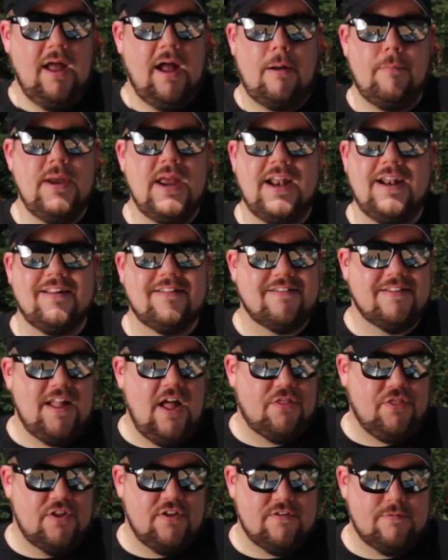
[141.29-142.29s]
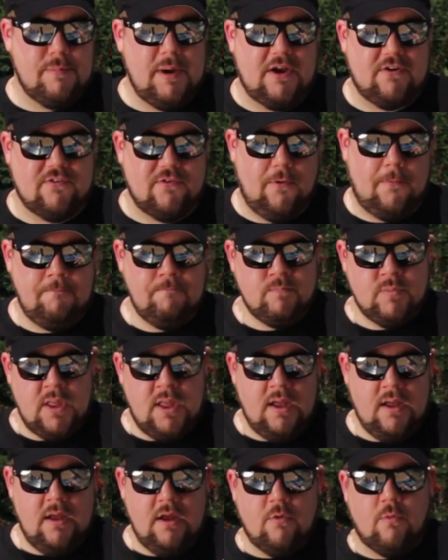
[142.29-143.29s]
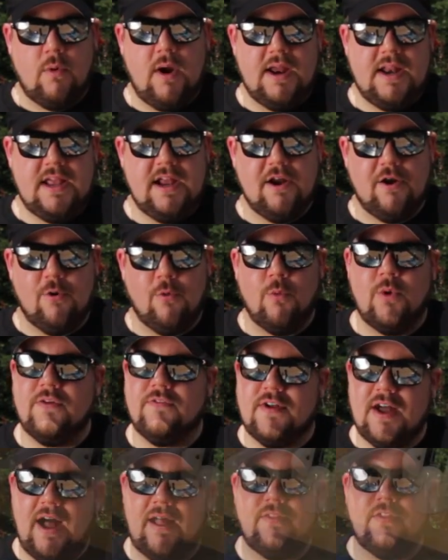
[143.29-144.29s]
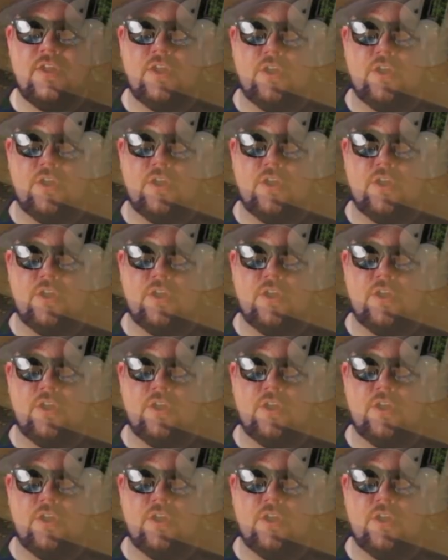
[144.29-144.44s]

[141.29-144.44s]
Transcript: I mean, it's nothing special. Right here, we've got